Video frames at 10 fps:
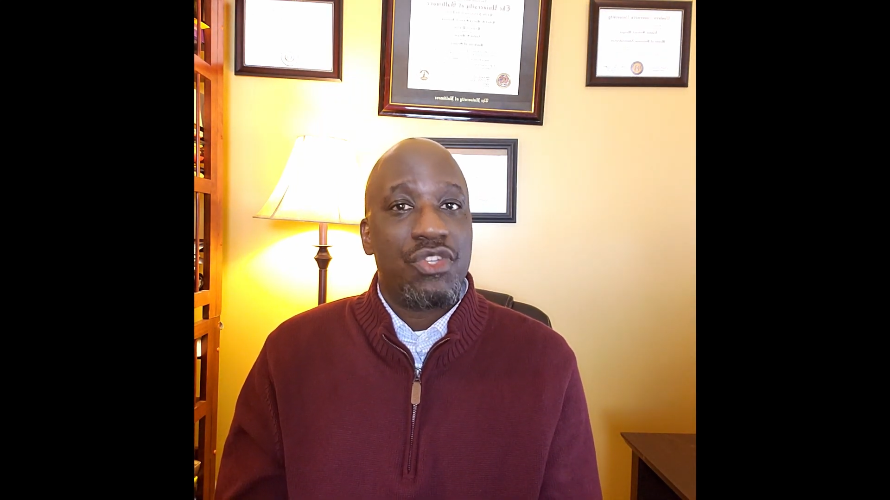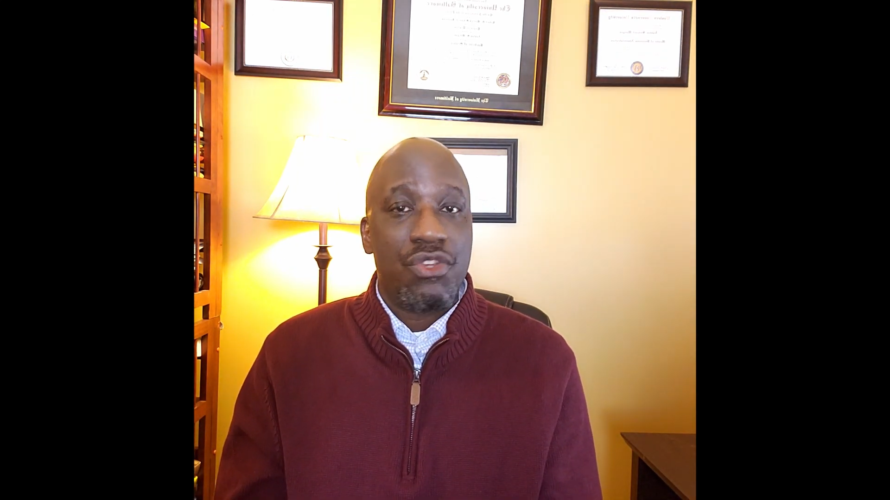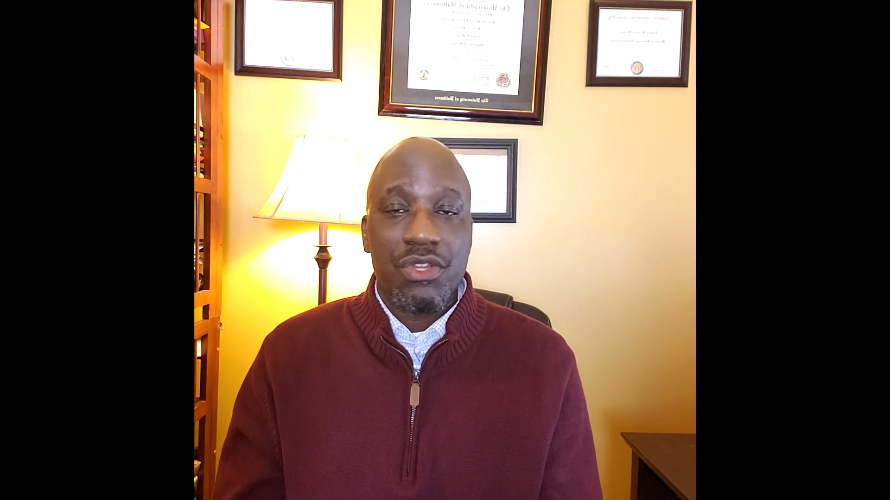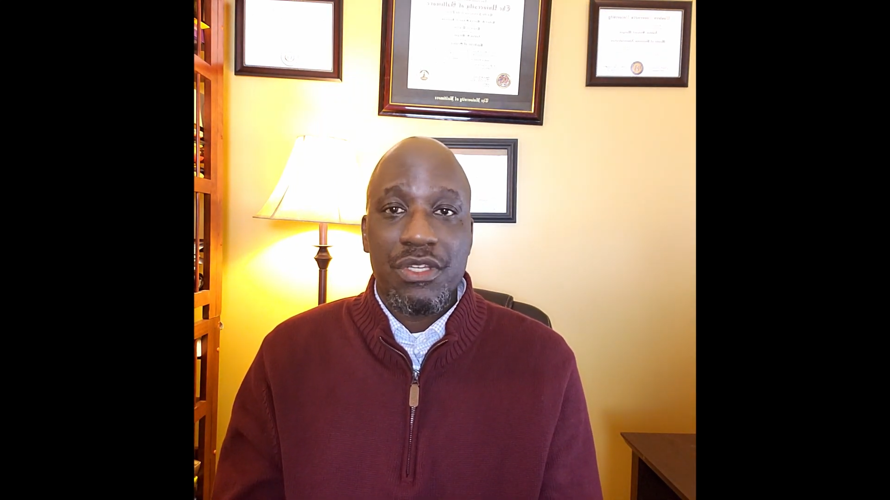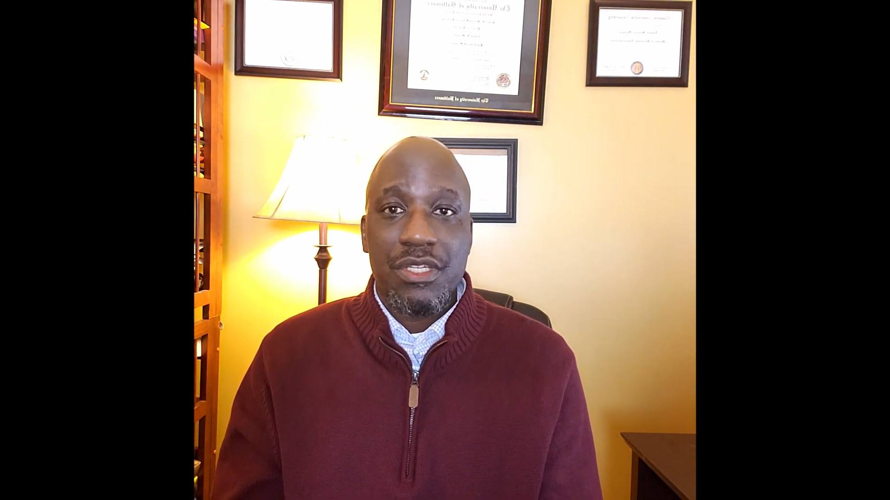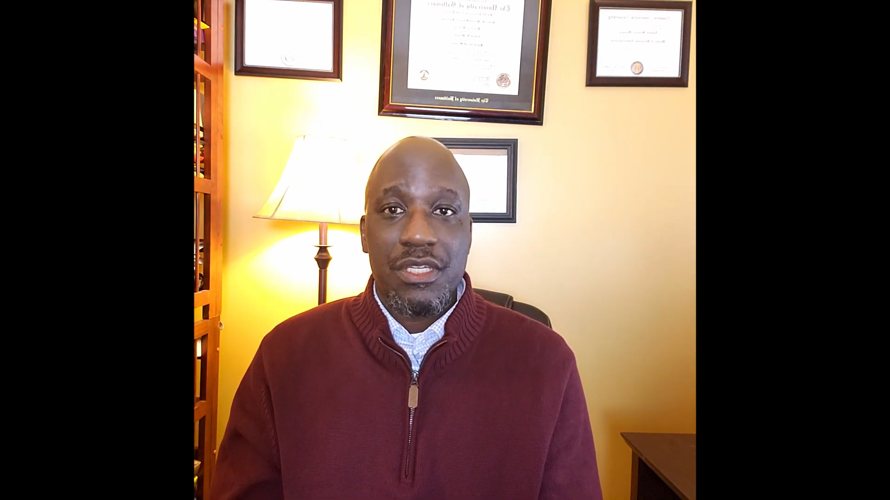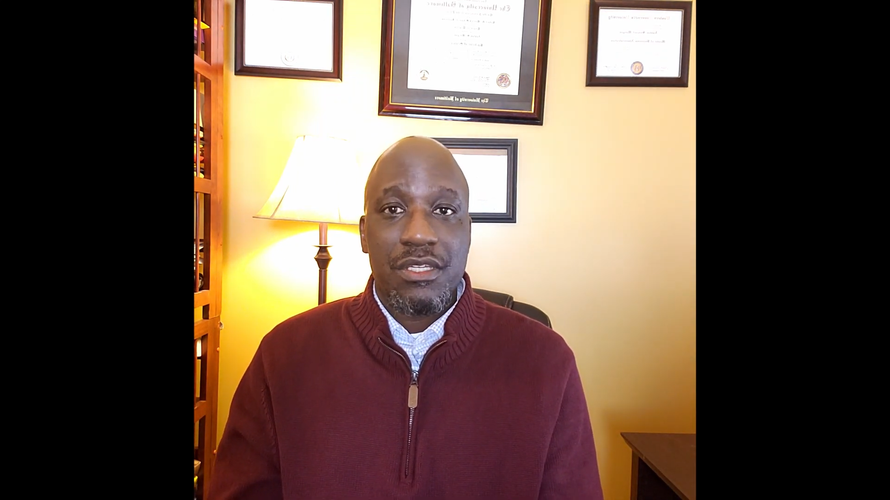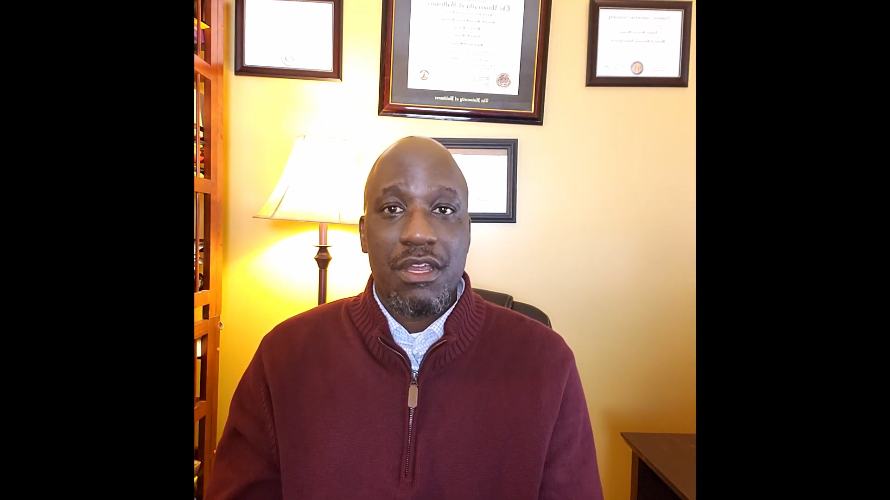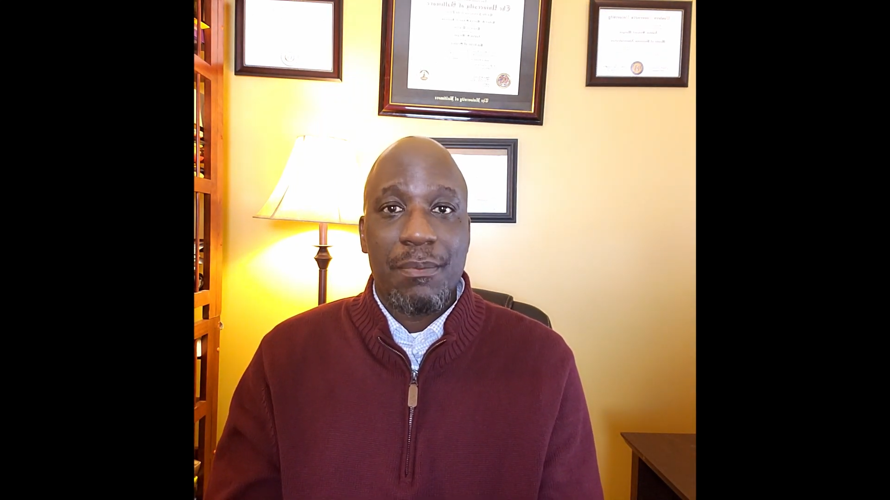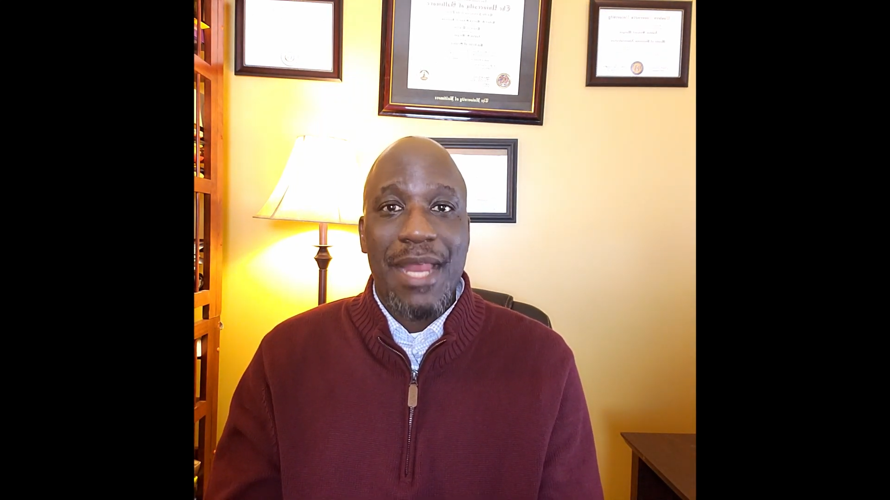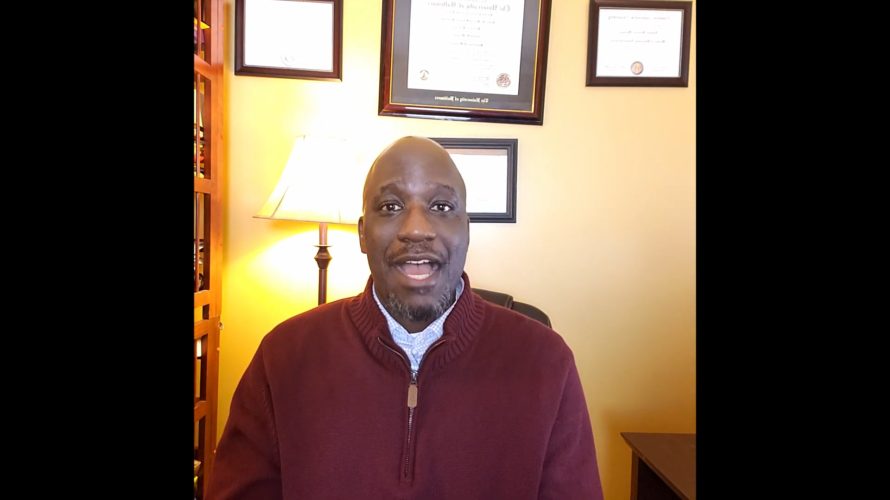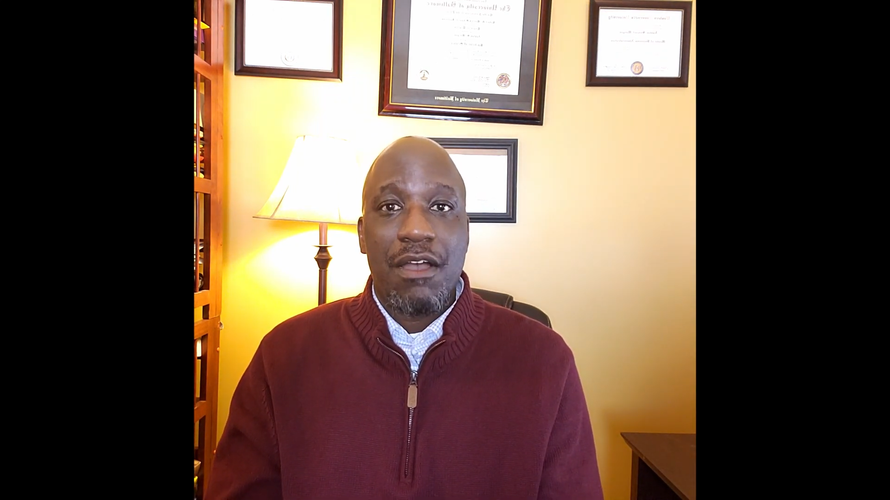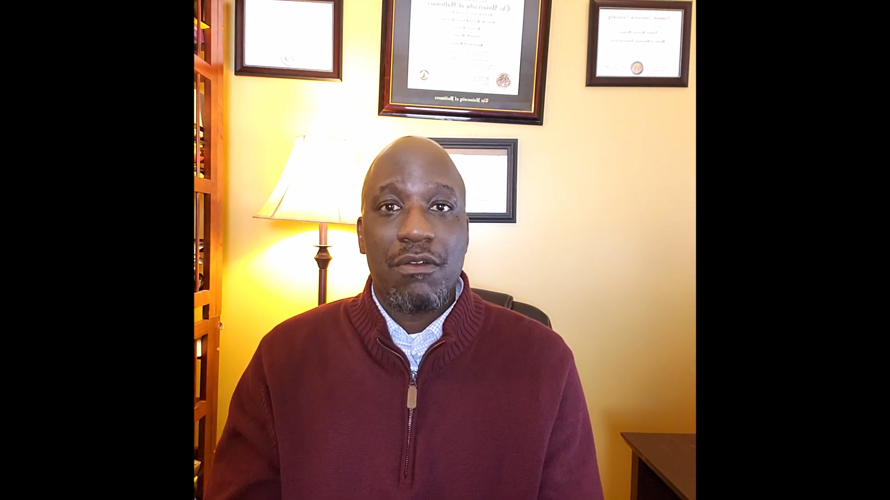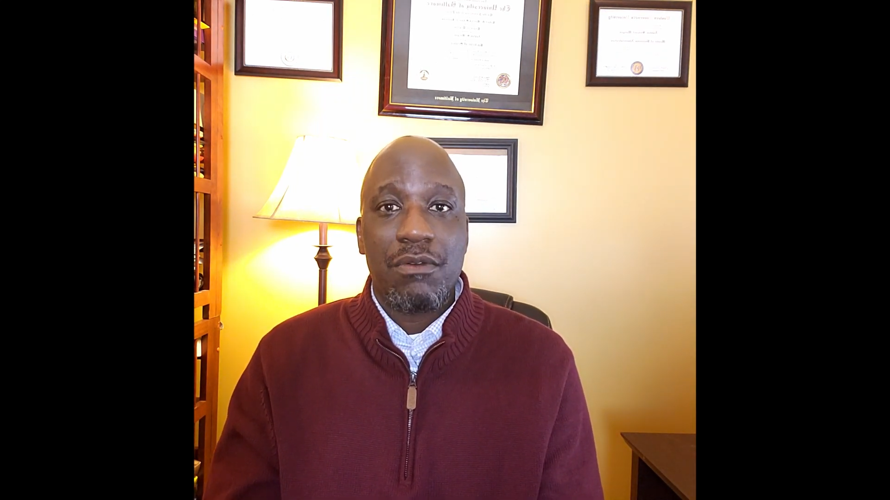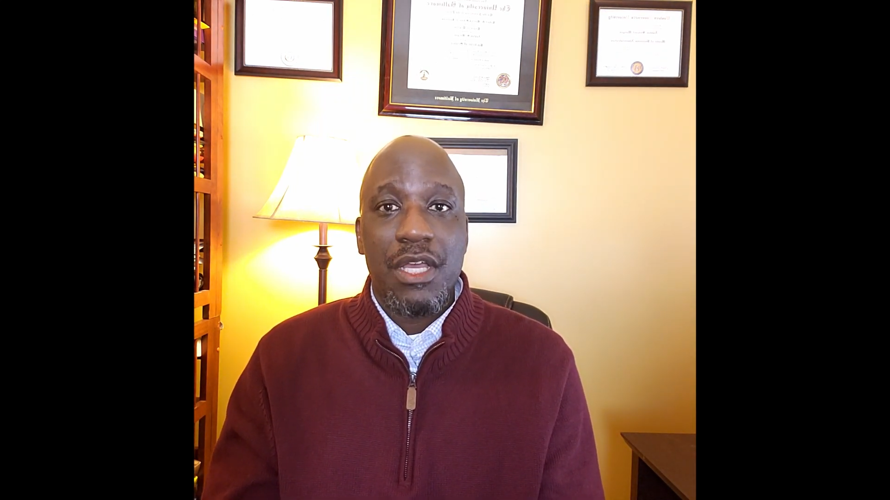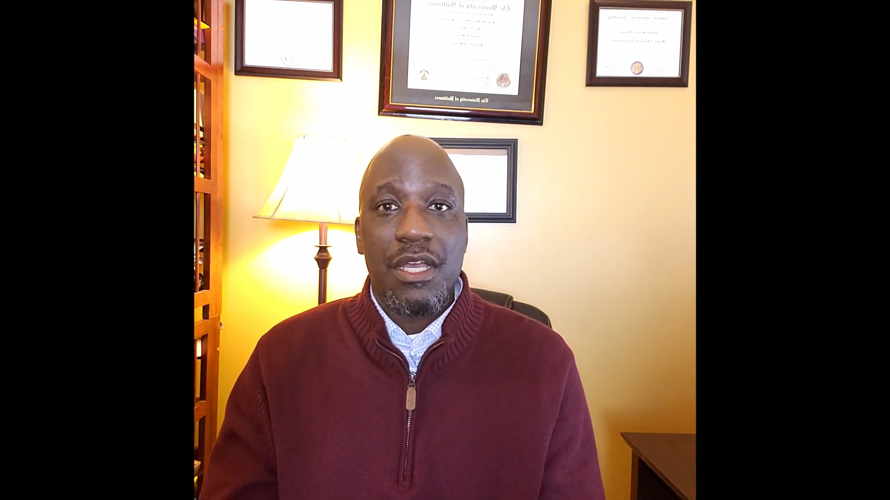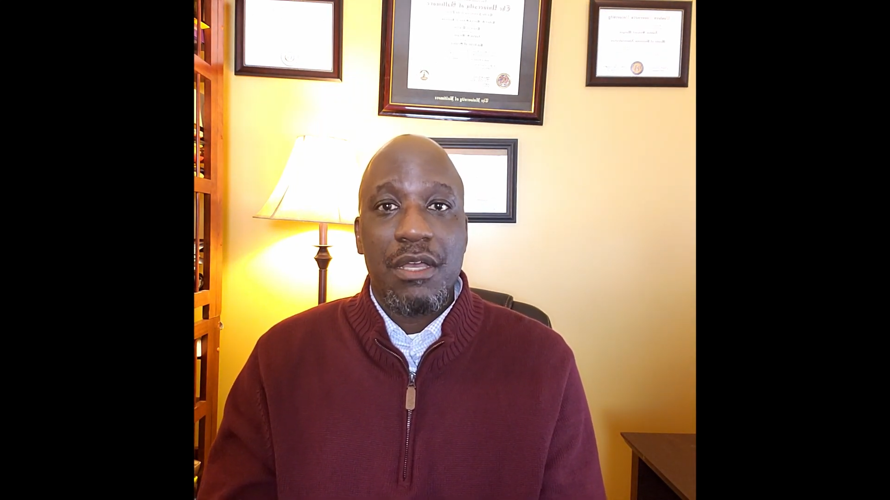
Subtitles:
You can determine how